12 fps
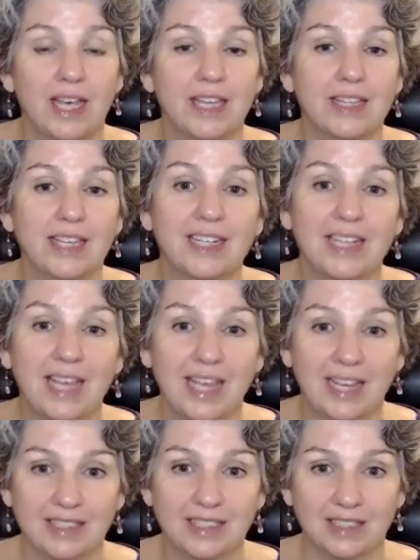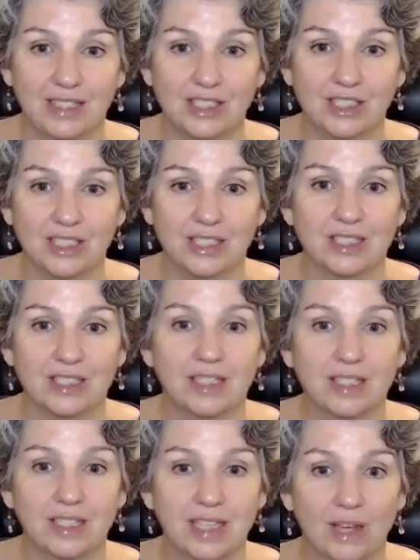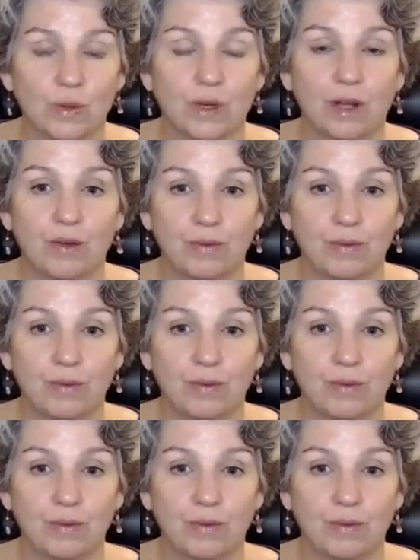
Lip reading: and then an exhalation to the count of